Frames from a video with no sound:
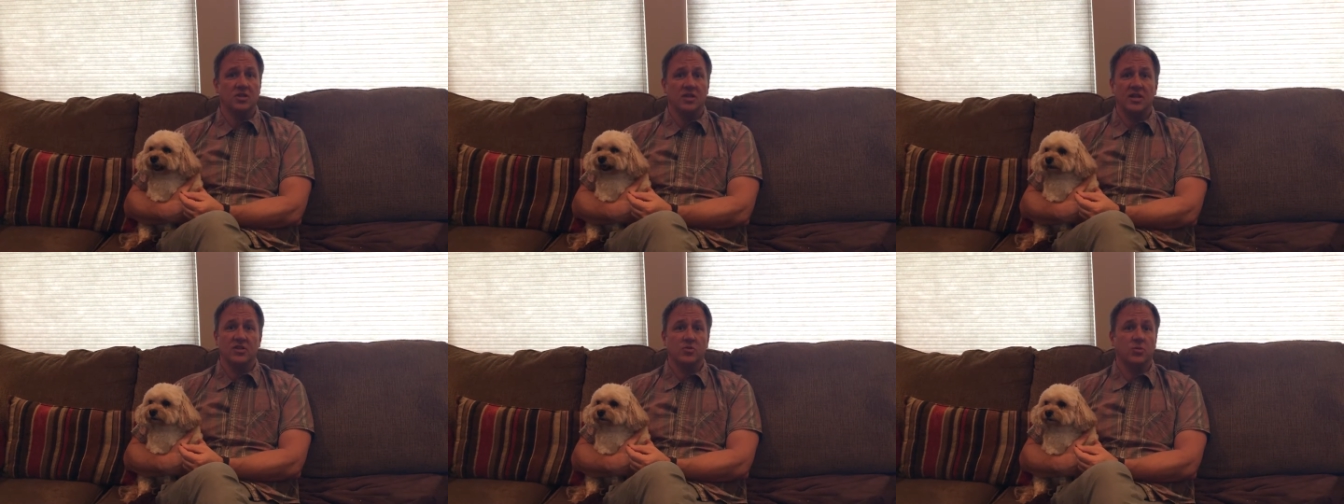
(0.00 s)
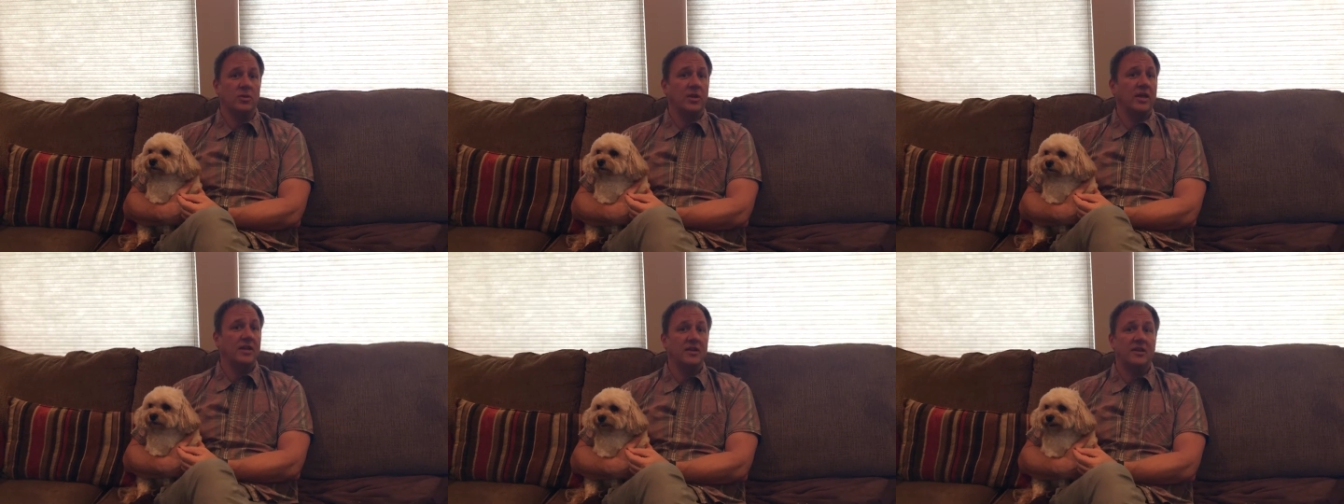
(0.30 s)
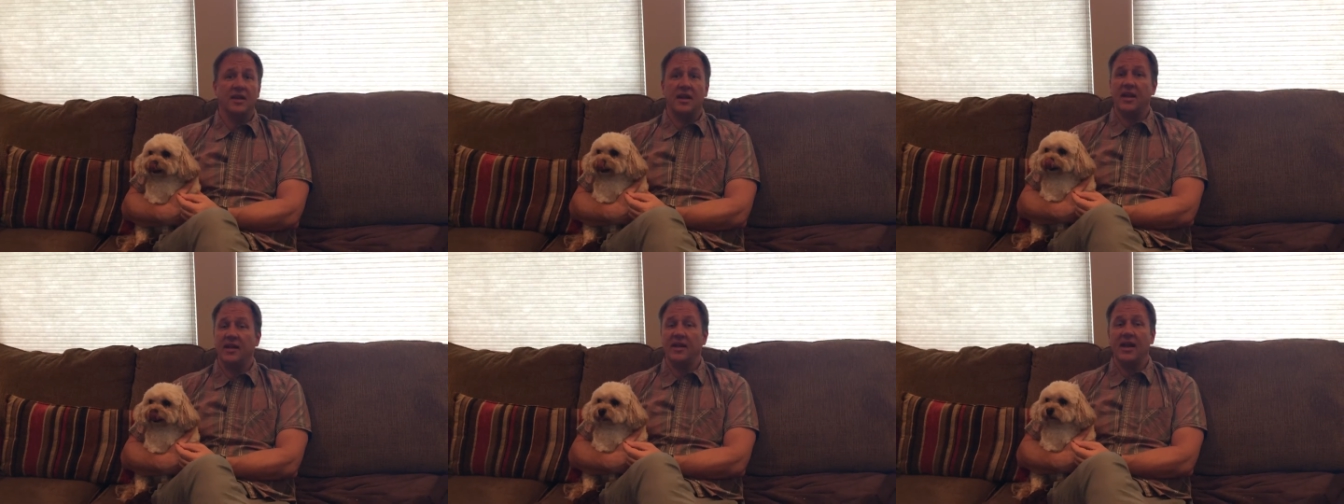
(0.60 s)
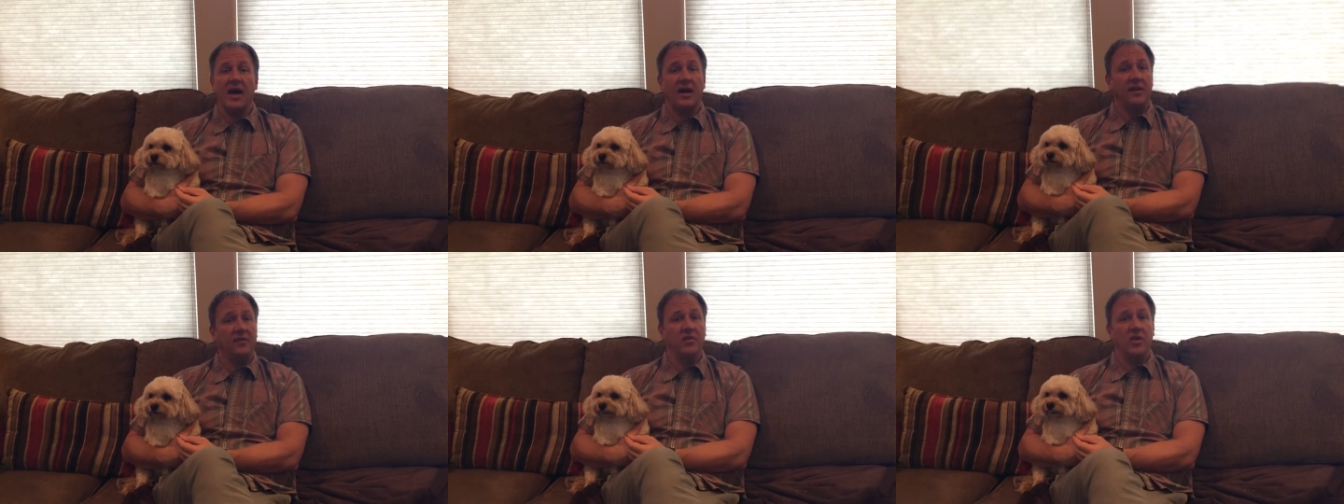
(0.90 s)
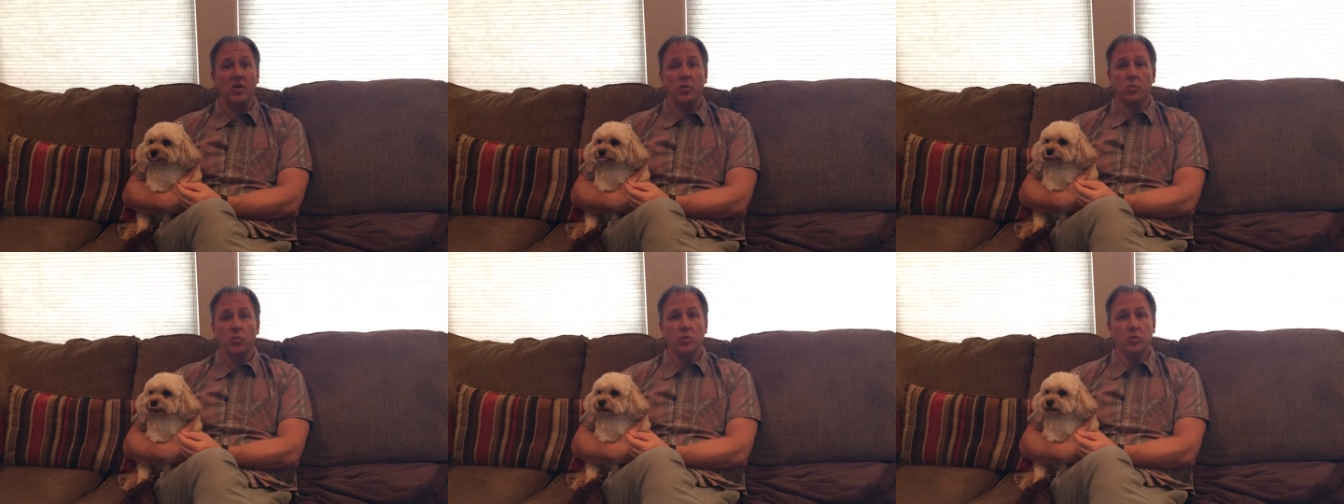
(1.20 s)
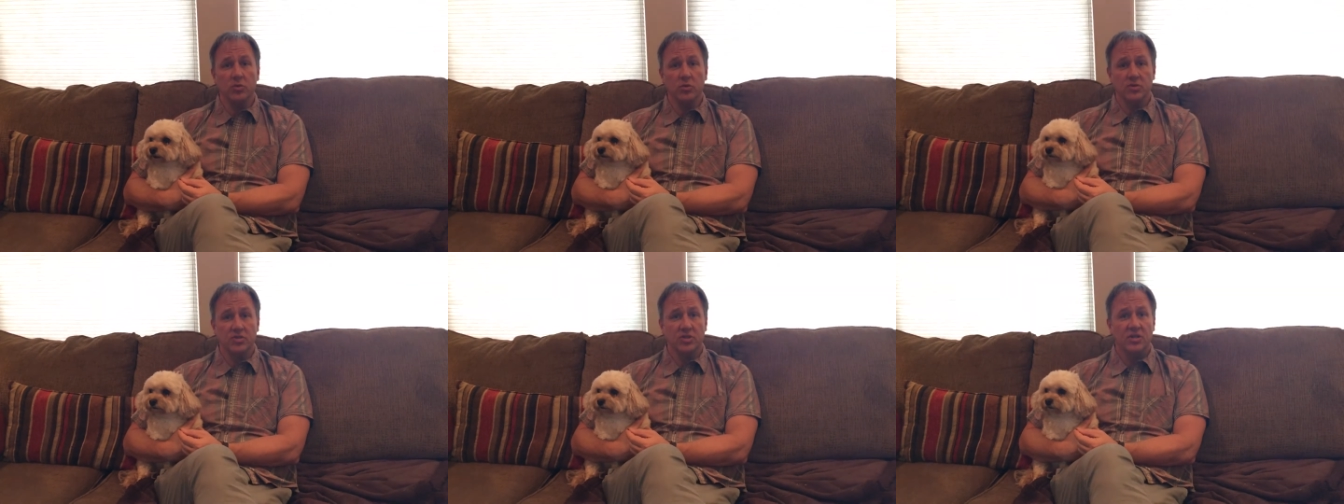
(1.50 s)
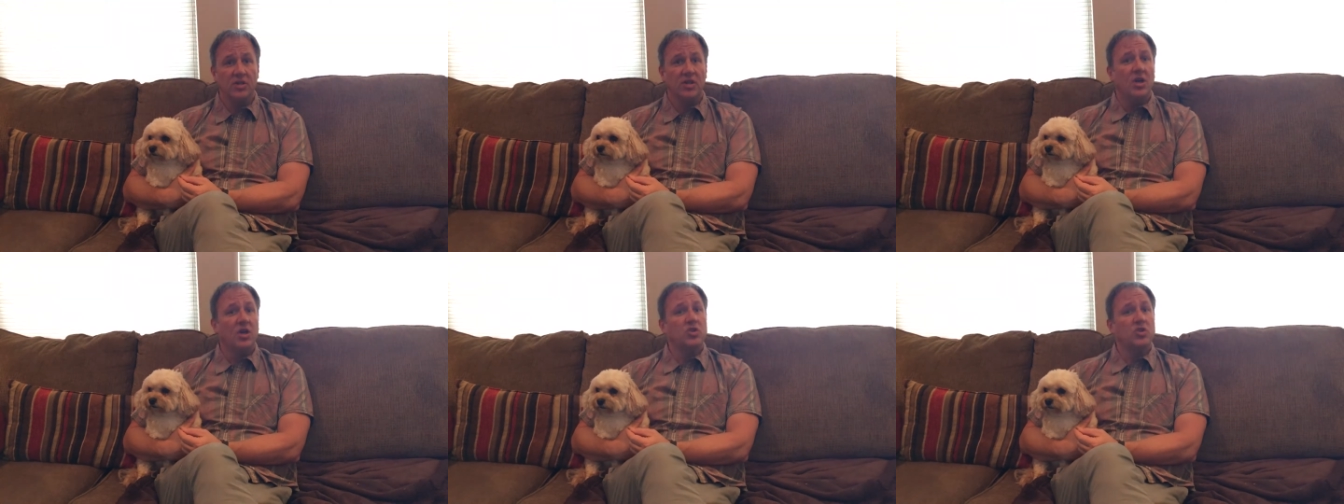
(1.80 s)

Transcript: and that's related to not having any rules.